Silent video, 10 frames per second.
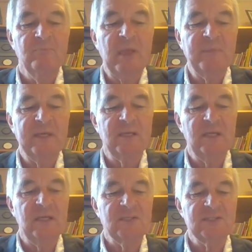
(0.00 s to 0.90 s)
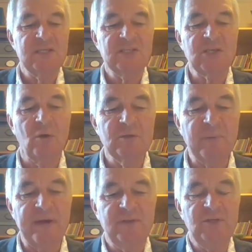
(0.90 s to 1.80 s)
Maybe it's the assault
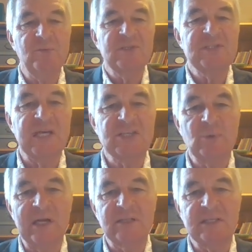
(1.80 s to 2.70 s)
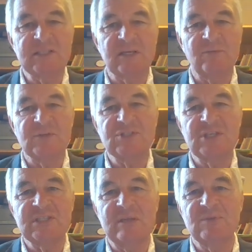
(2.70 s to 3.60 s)
by the human sexuality stuff, which
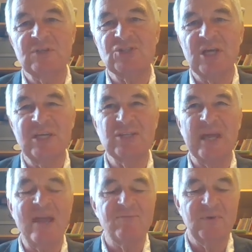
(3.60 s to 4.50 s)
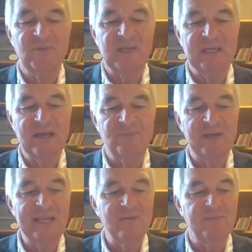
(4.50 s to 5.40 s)
just seems to change everything at
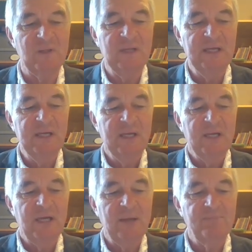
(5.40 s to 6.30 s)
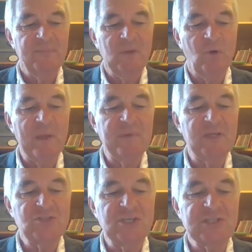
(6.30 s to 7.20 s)
every level. Or
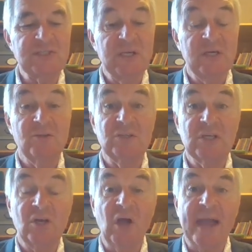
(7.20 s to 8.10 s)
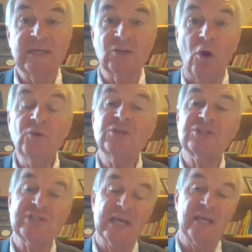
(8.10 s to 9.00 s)
maybe it's just the decline in
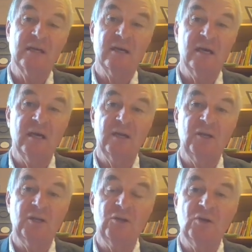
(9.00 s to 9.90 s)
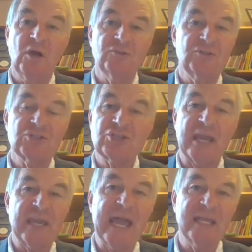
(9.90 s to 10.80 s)
honesty. You can't just
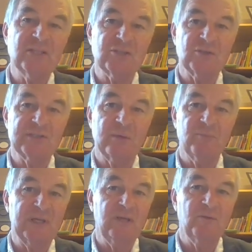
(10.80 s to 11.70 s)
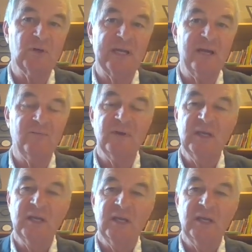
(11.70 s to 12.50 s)
shake hands on something. You've got to have